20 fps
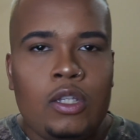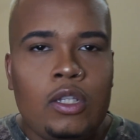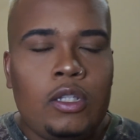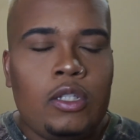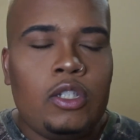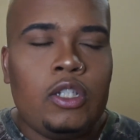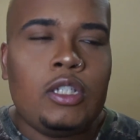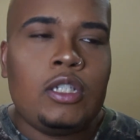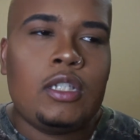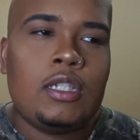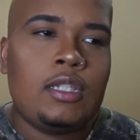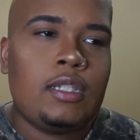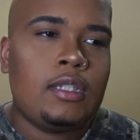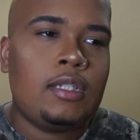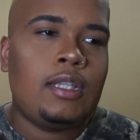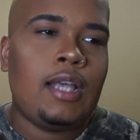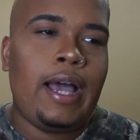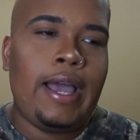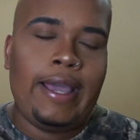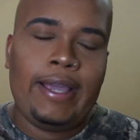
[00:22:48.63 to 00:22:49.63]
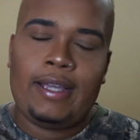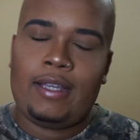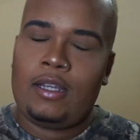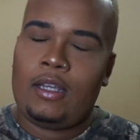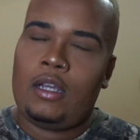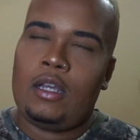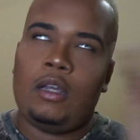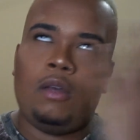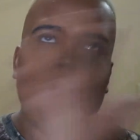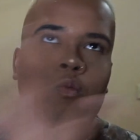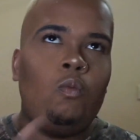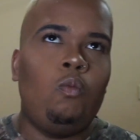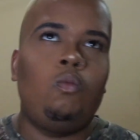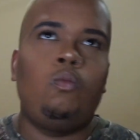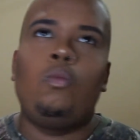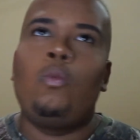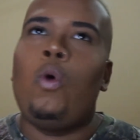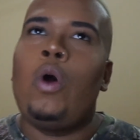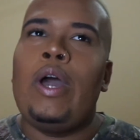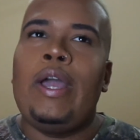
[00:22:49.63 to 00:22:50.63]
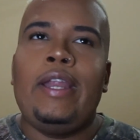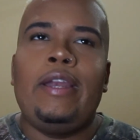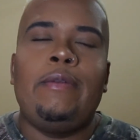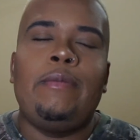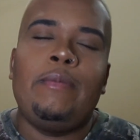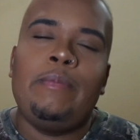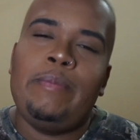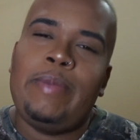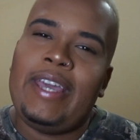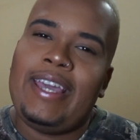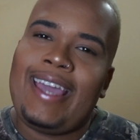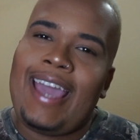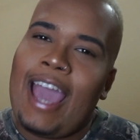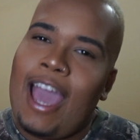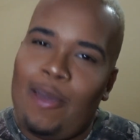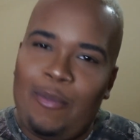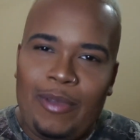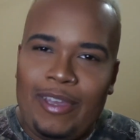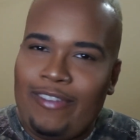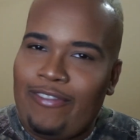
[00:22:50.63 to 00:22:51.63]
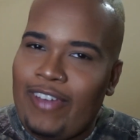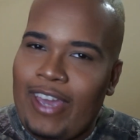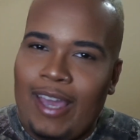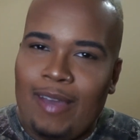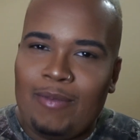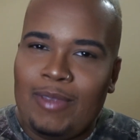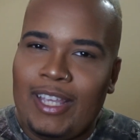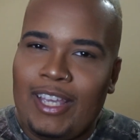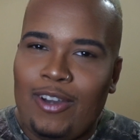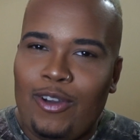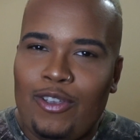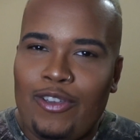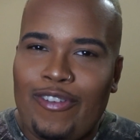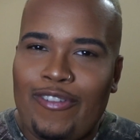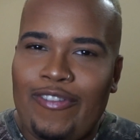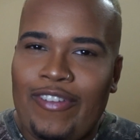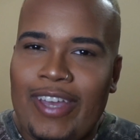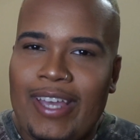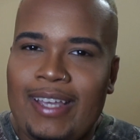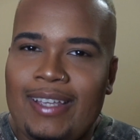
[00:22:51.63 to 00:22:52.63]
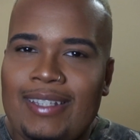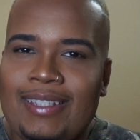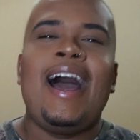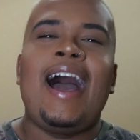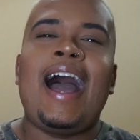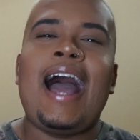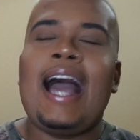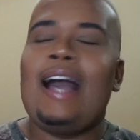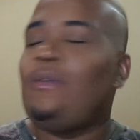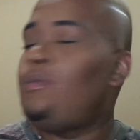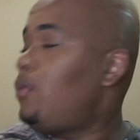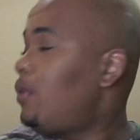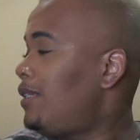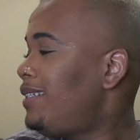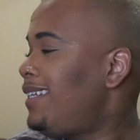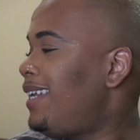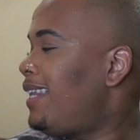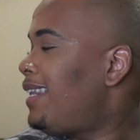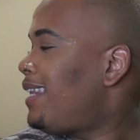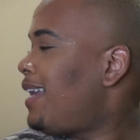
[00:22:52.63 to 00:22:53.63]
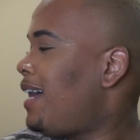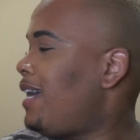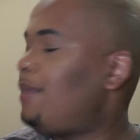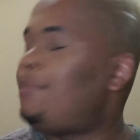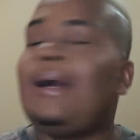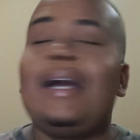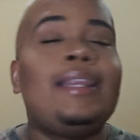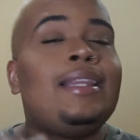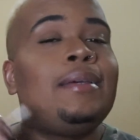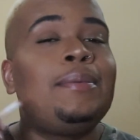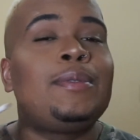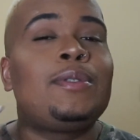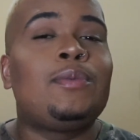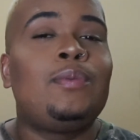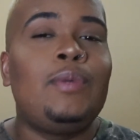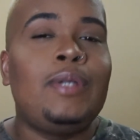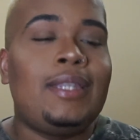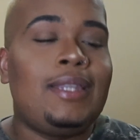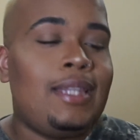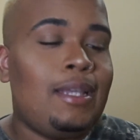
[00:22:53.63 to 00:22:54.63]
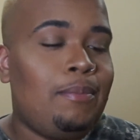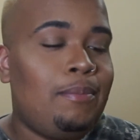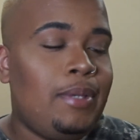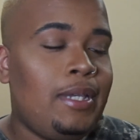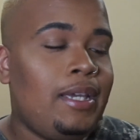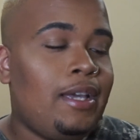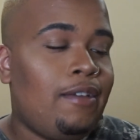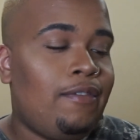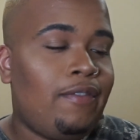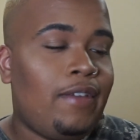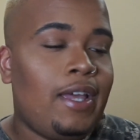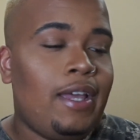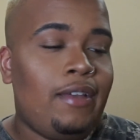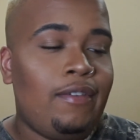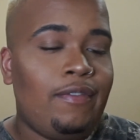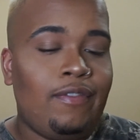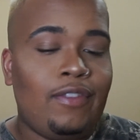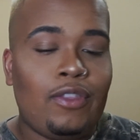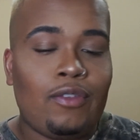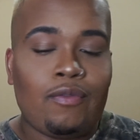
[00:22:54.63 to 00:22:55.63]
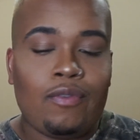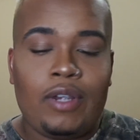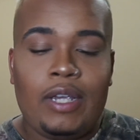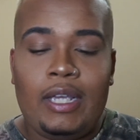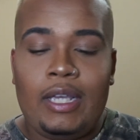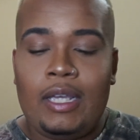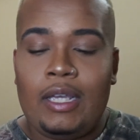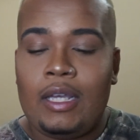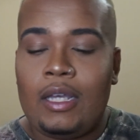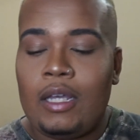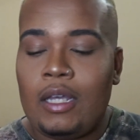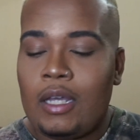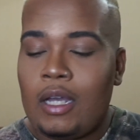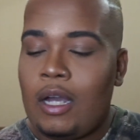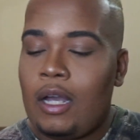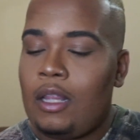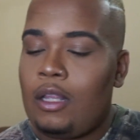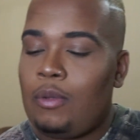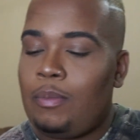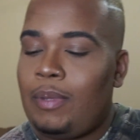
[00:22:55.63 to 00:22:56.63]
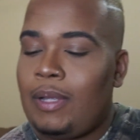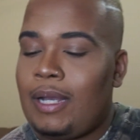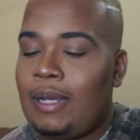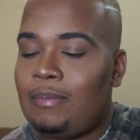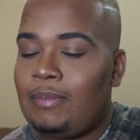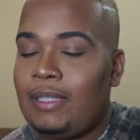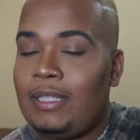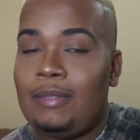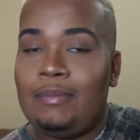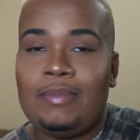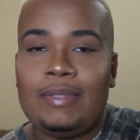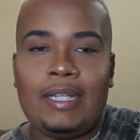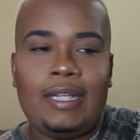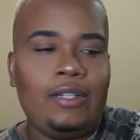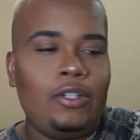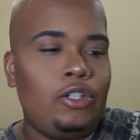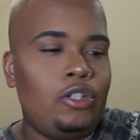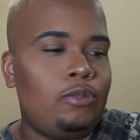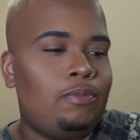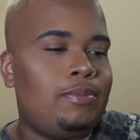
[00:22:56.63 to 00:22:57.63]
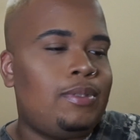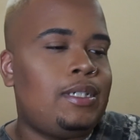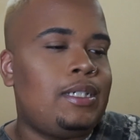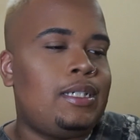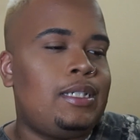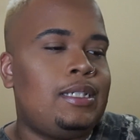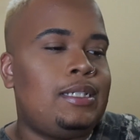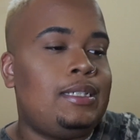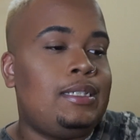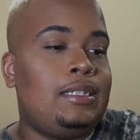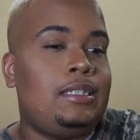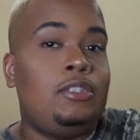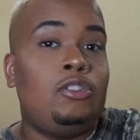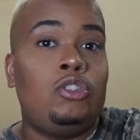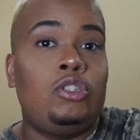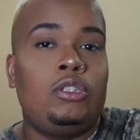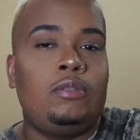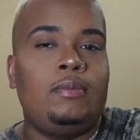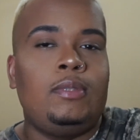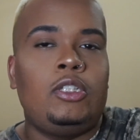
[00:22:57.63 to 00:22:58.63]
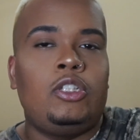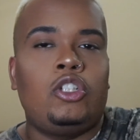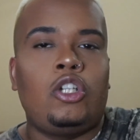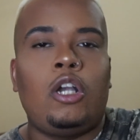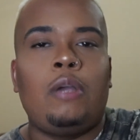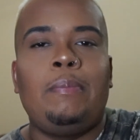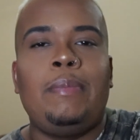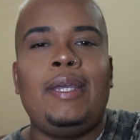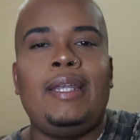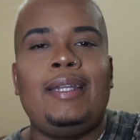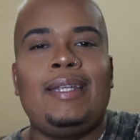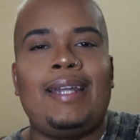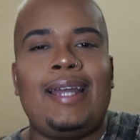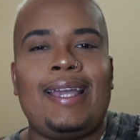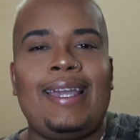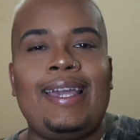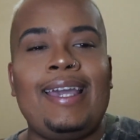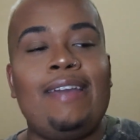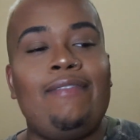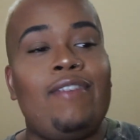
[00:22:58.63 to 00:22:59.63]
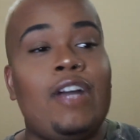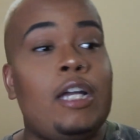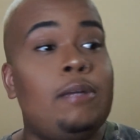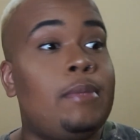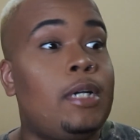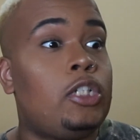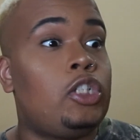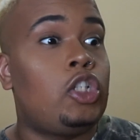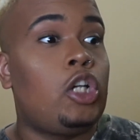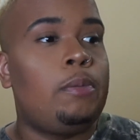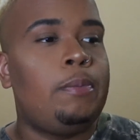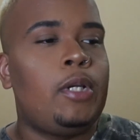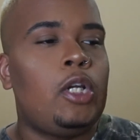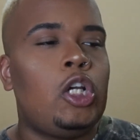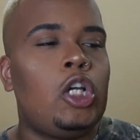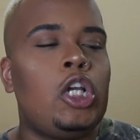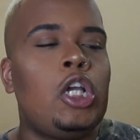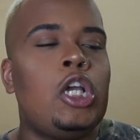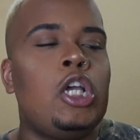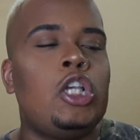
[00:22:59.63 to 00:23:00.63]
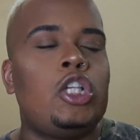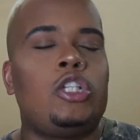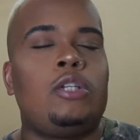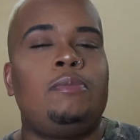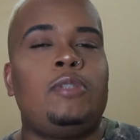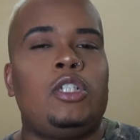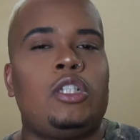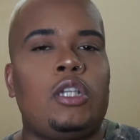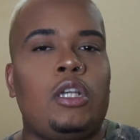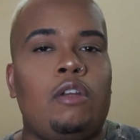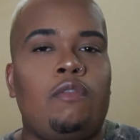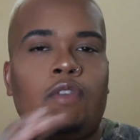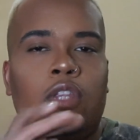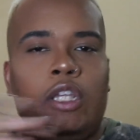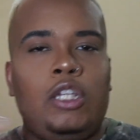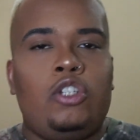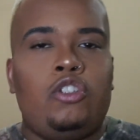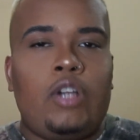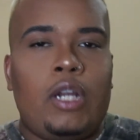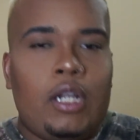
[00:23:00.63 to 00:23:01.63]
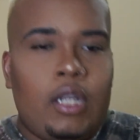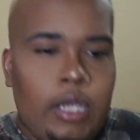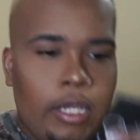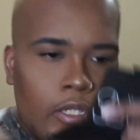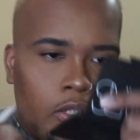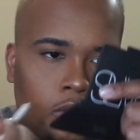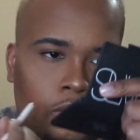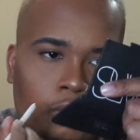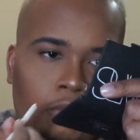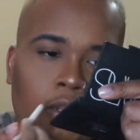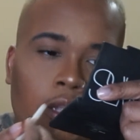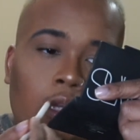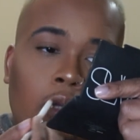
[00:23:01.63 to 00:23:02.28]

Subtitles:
just like one big happy family on your face. I would line my lips with the BFF3 Colourpop lip liner, but it needs to be sharpened and I can't find my sharpener. I'm just gonna really try to like do it really